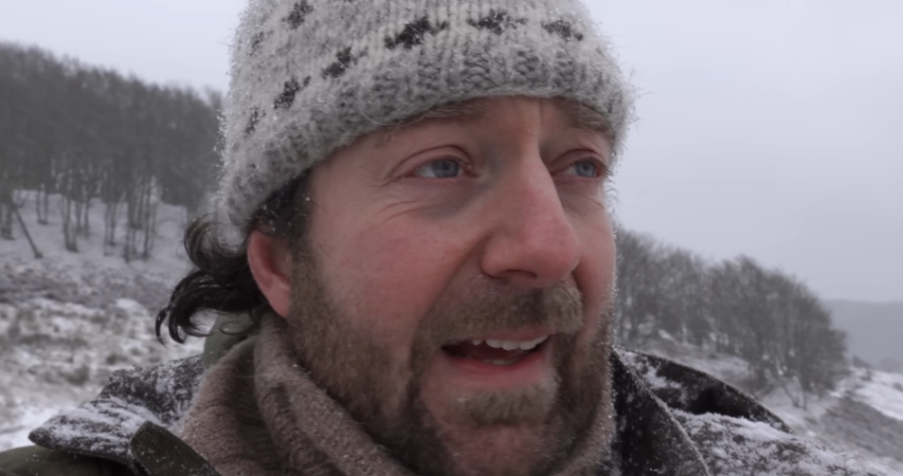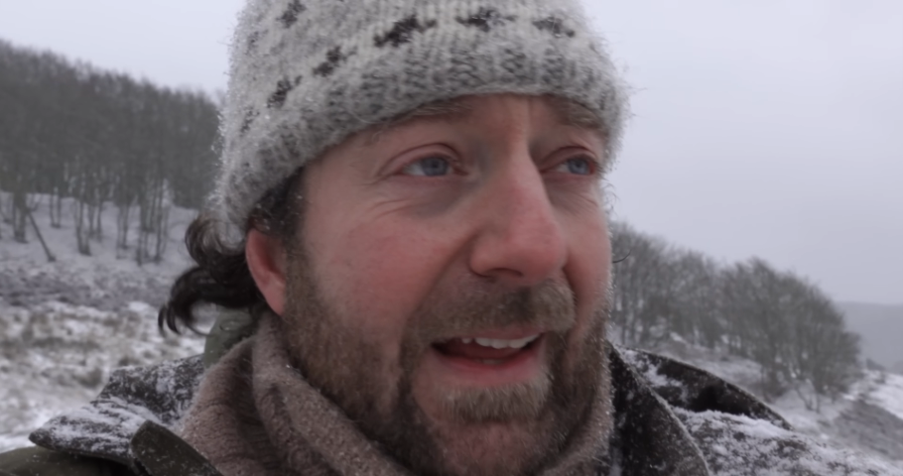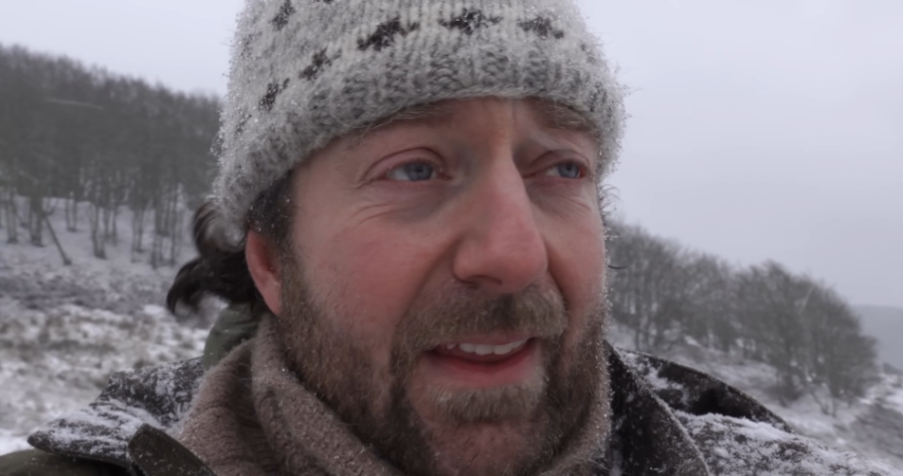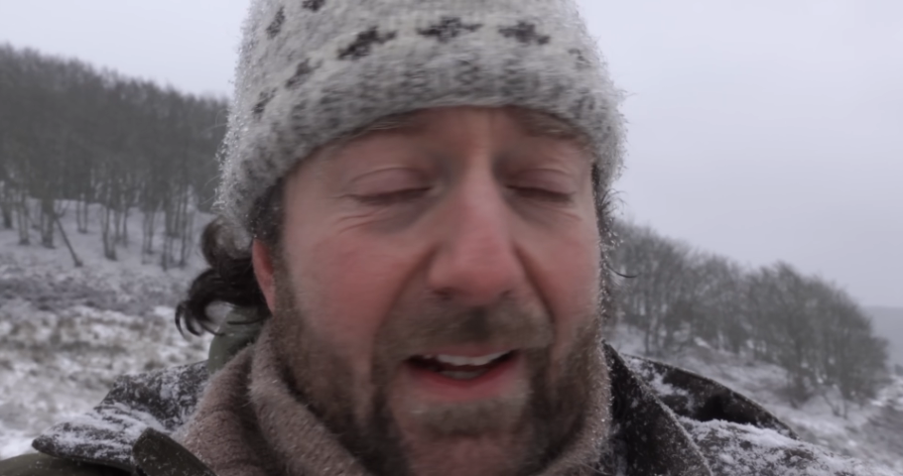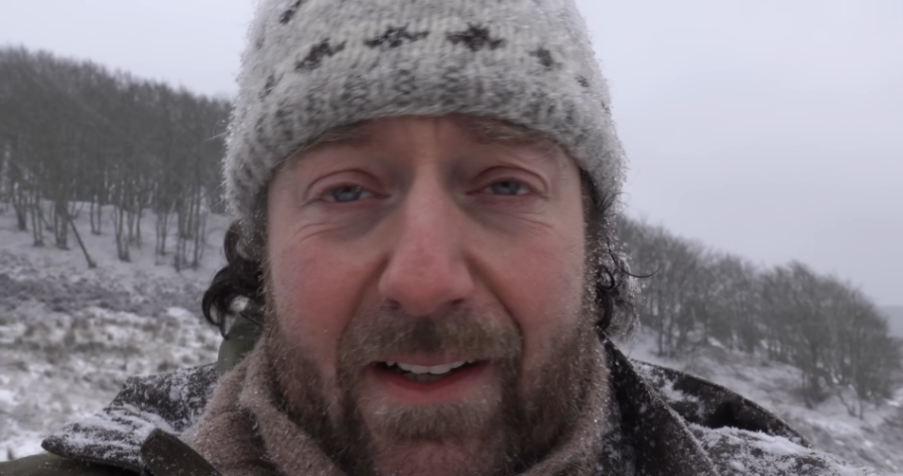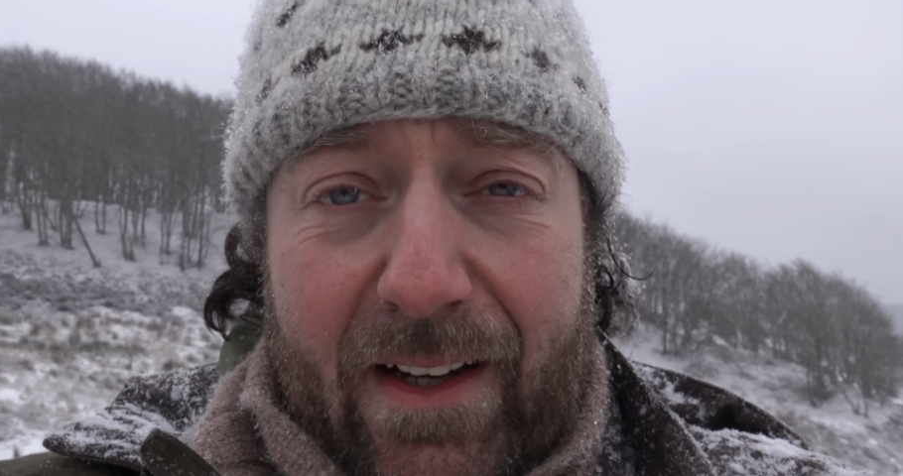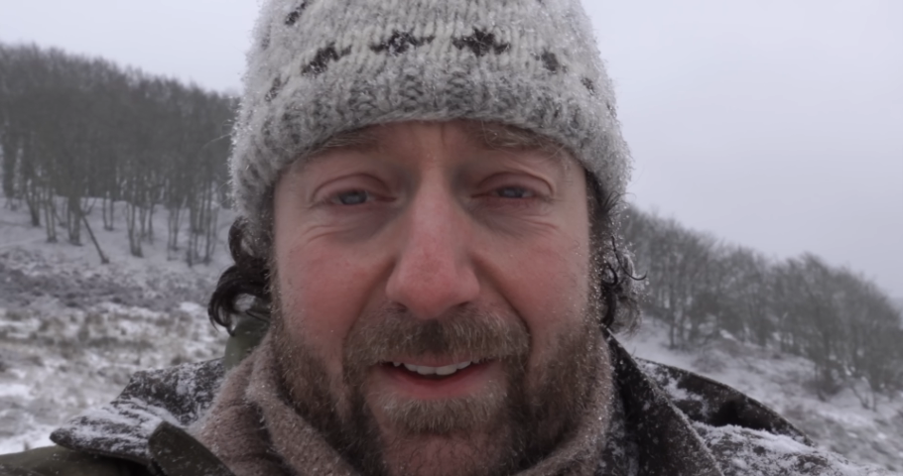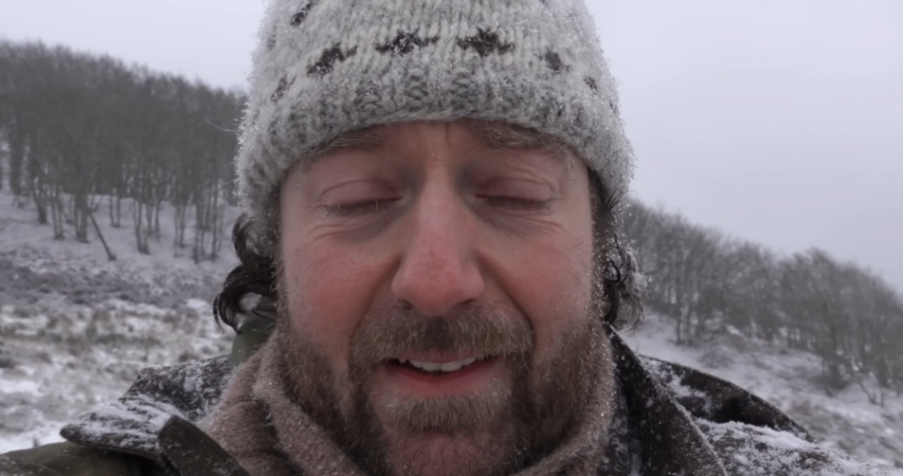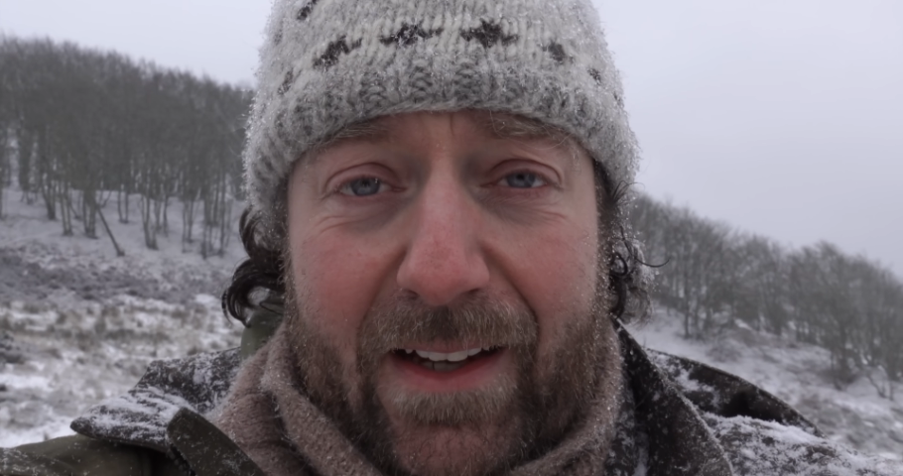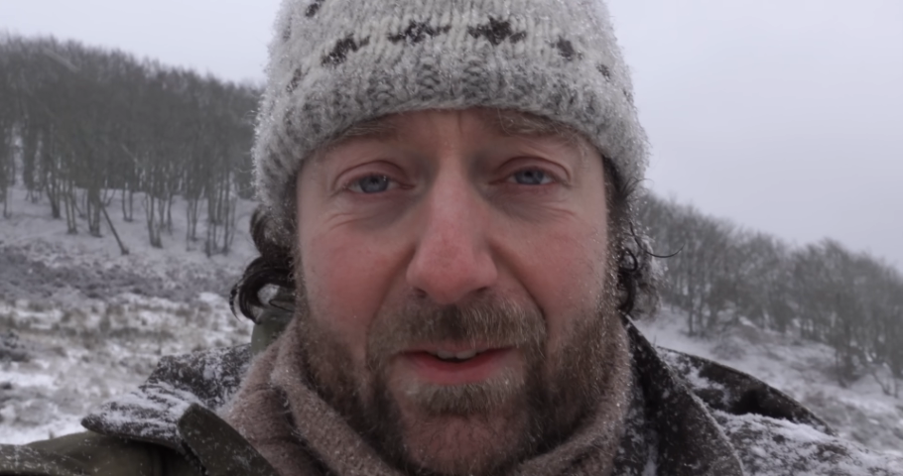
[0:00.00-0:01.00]
and then
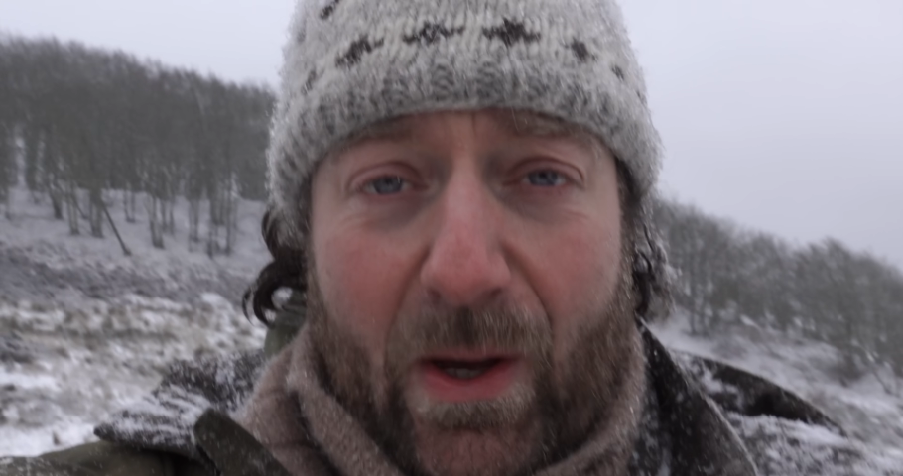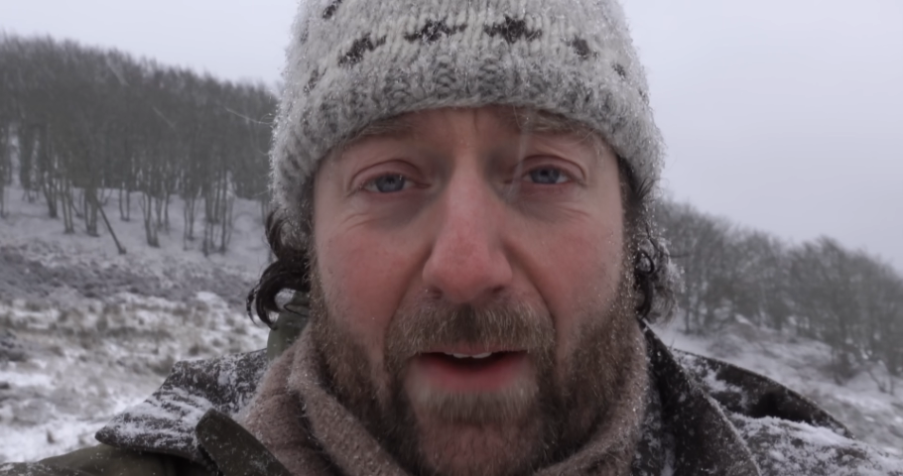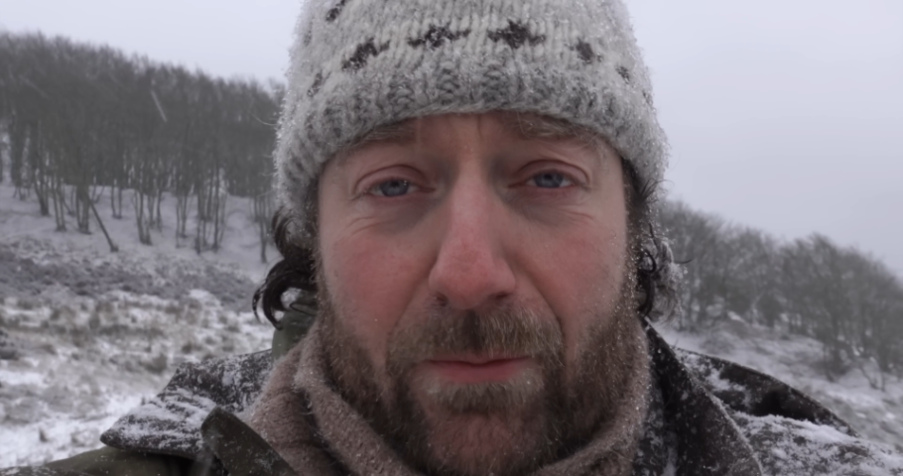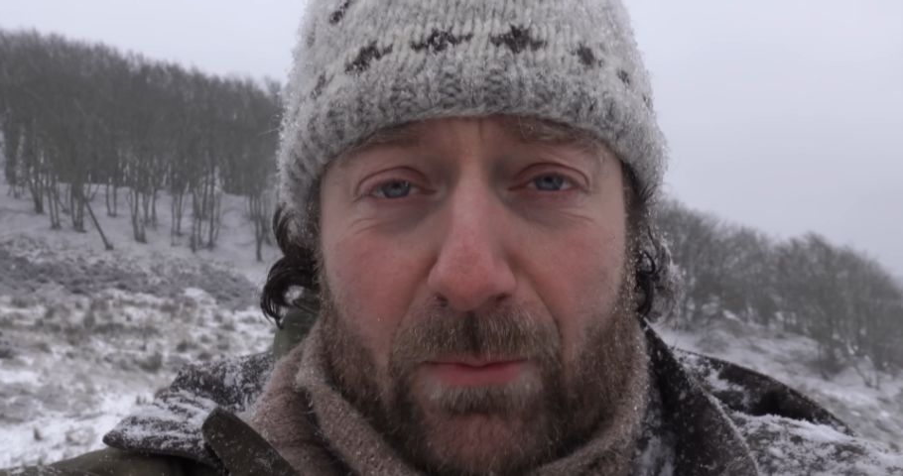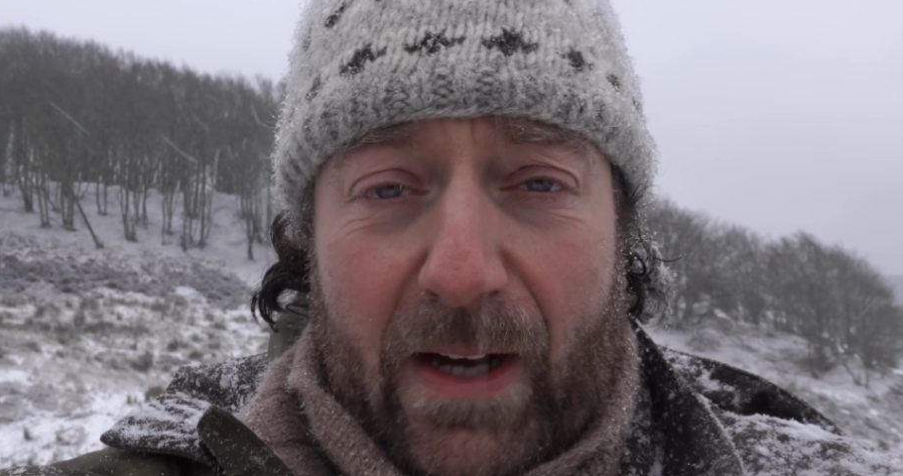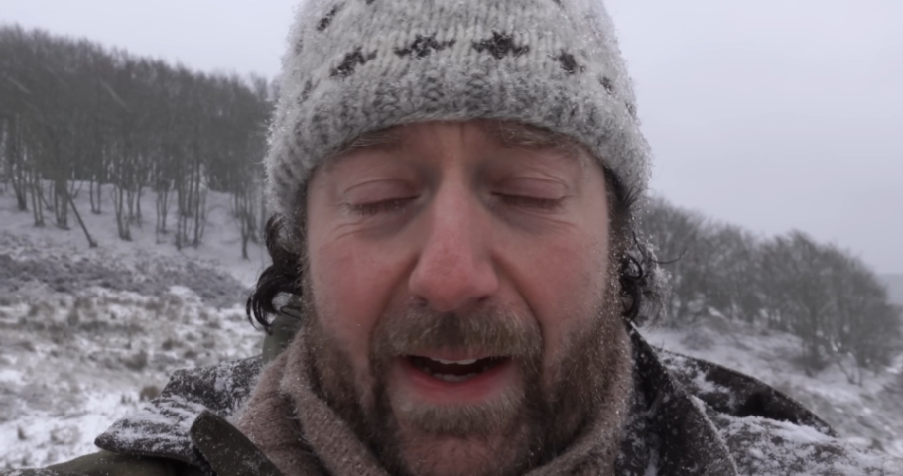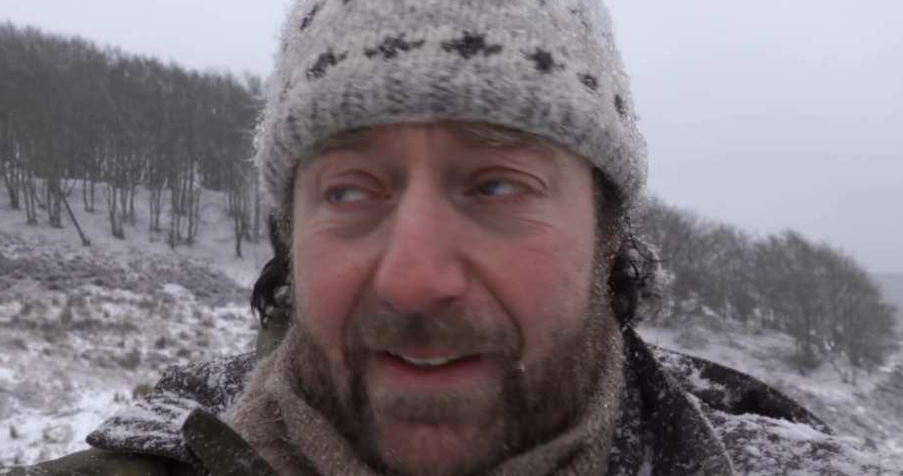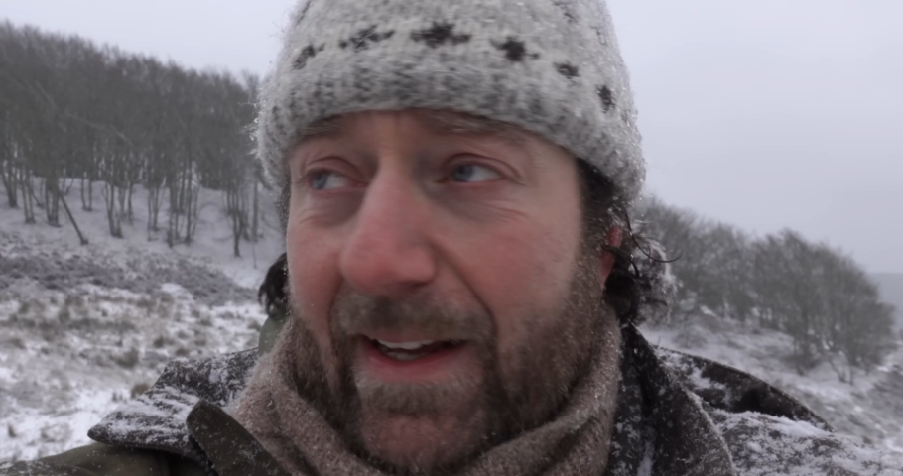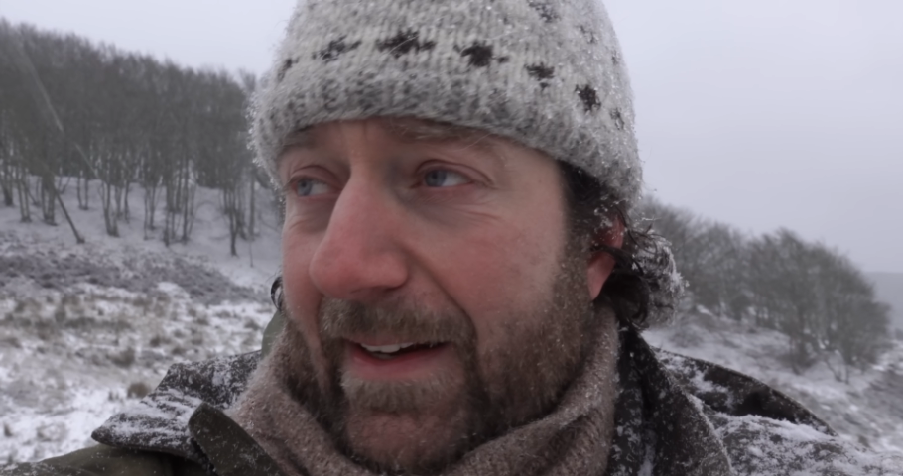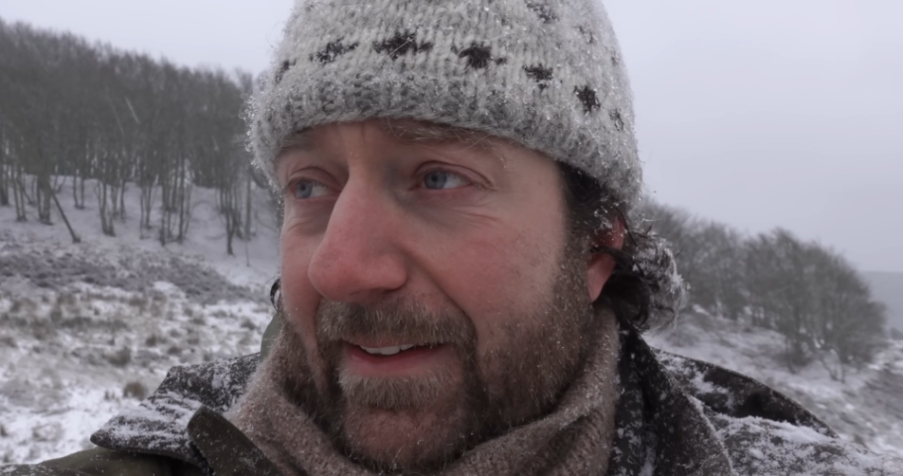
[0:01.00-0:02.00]
it's nice to have some
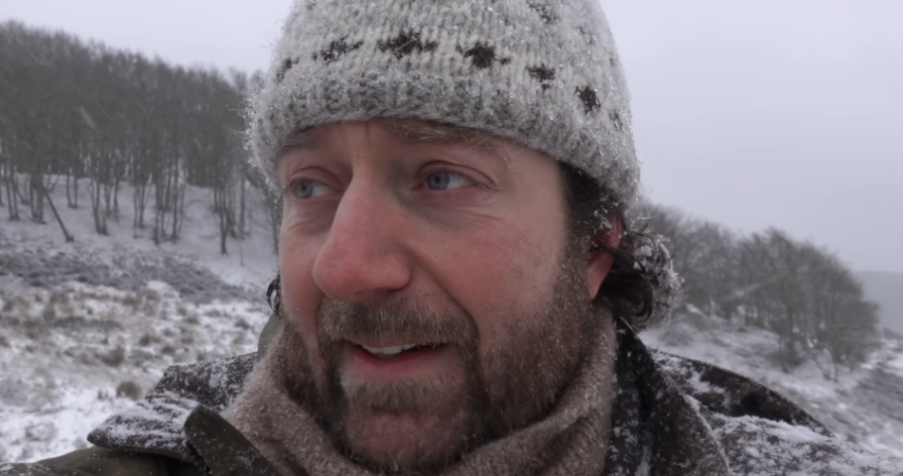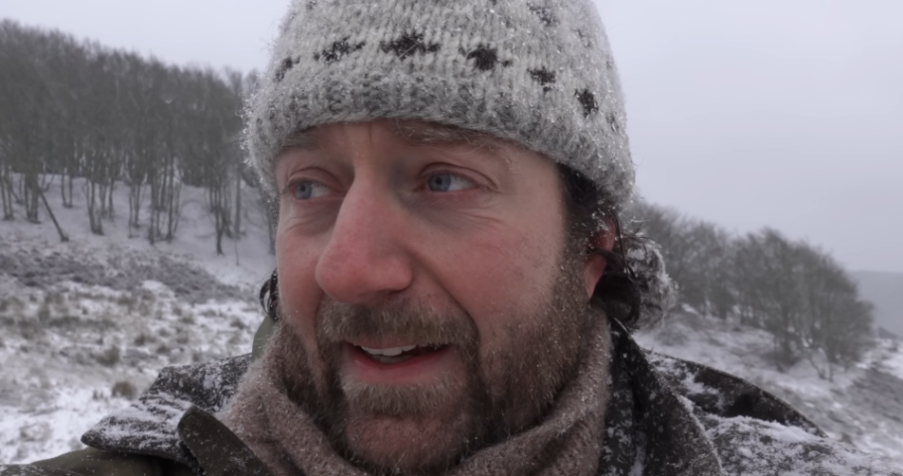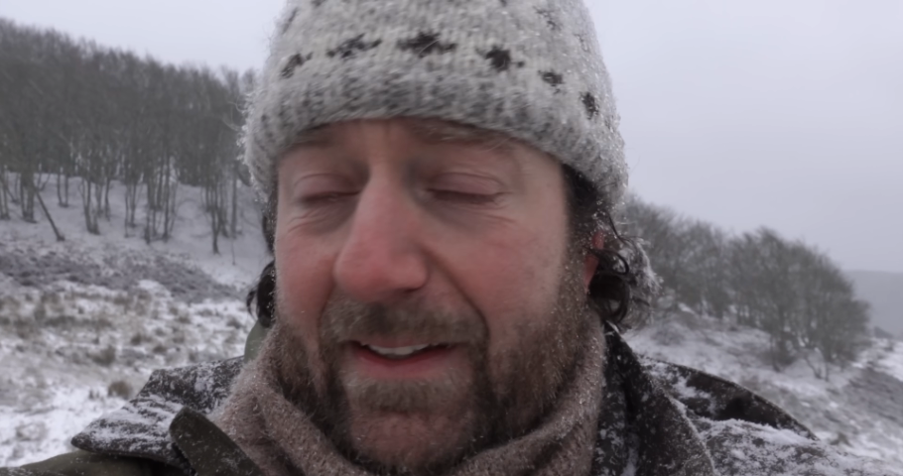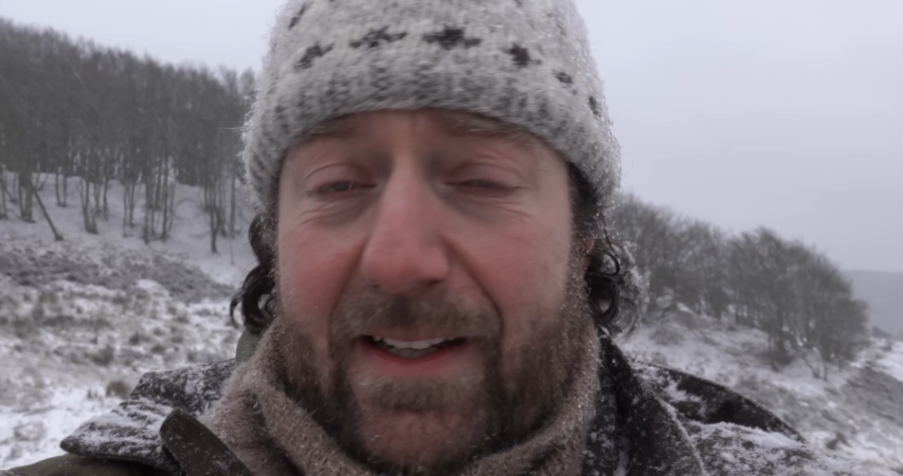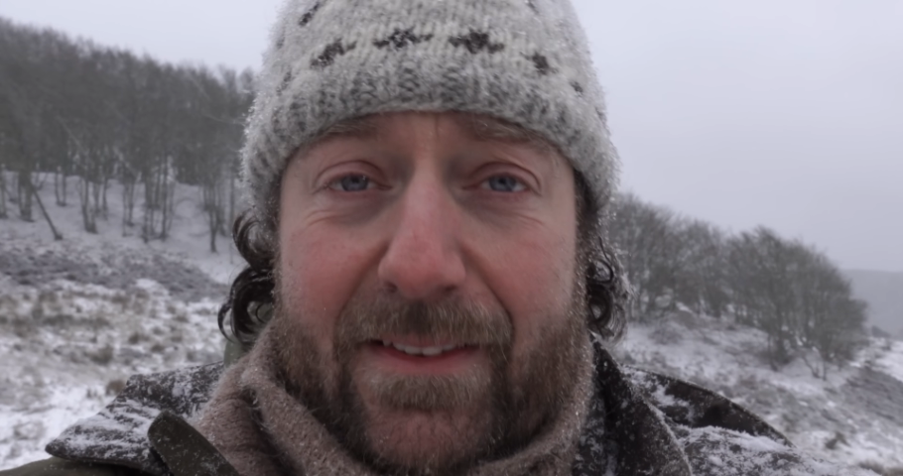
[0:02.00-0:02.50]
guidelines like